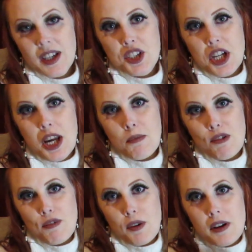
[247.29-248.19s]
Chamber
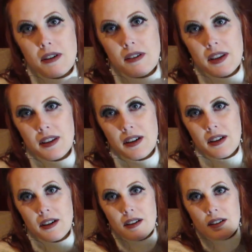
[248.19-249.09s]
for it right
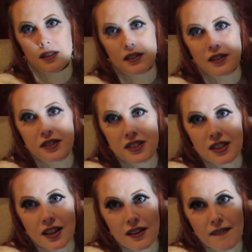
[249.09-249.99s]
there. You see
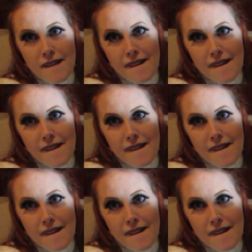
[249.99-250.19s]
that?